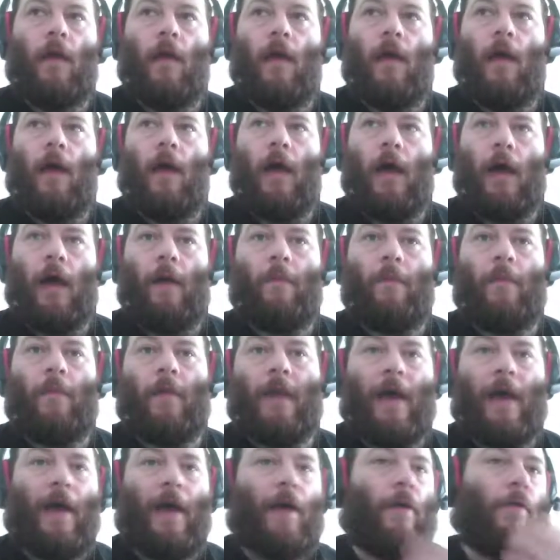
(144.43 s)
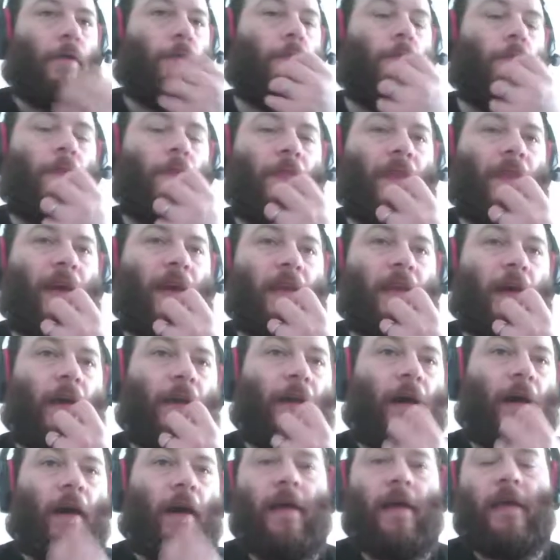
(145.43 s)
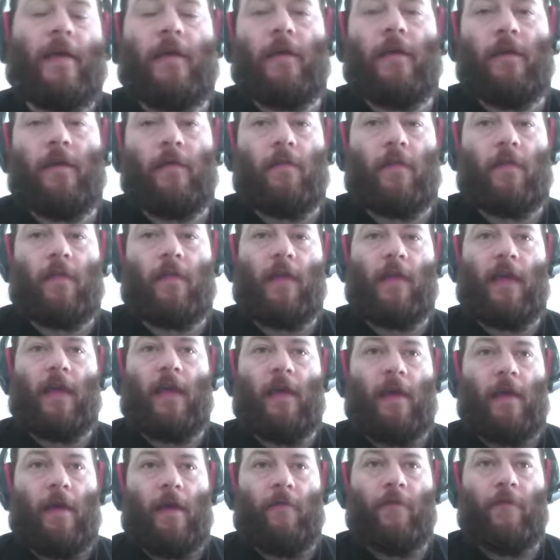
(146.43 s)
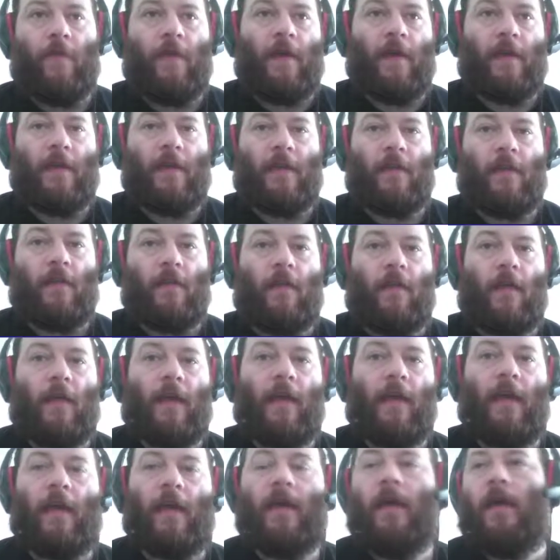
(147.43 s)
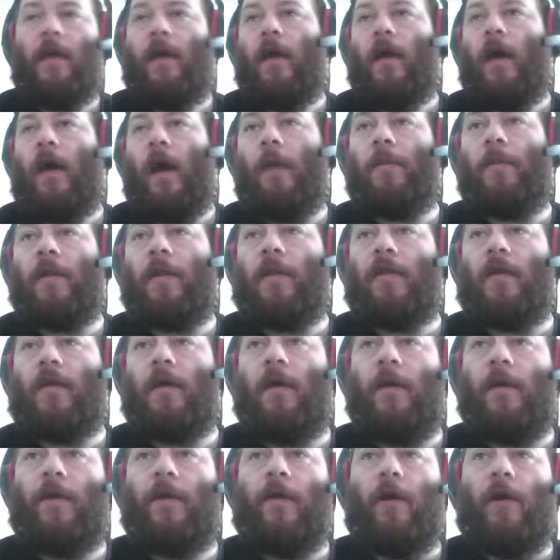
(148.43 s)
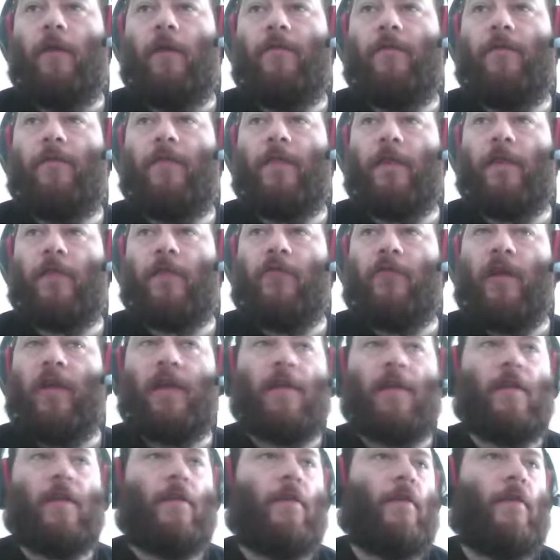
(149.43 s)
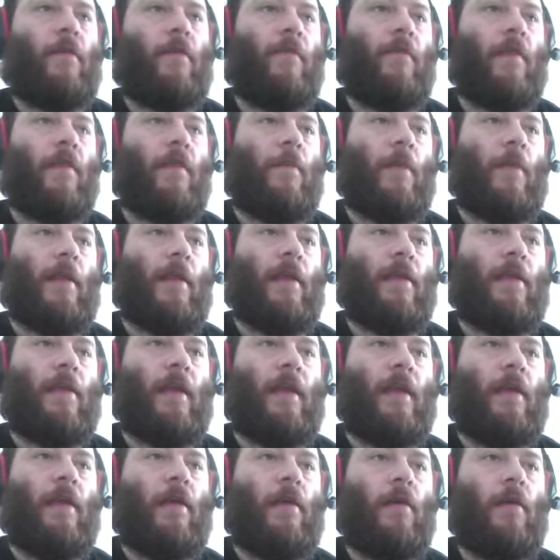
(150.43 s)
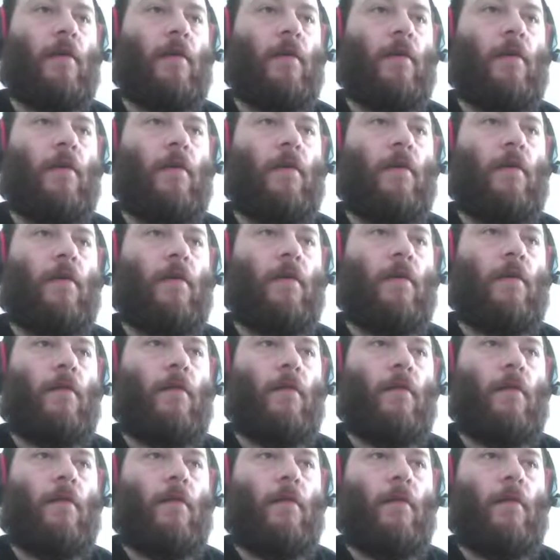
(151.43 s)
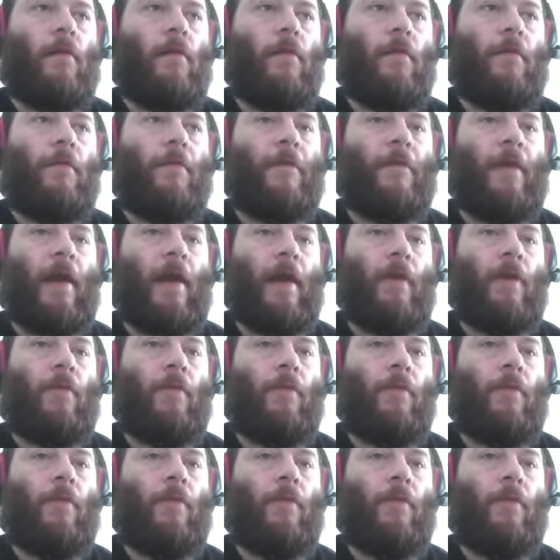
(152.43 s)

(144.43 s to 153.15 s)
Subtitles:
Now with that done, I can see everything I need to see. I'm going to turn off the grid visibility for now.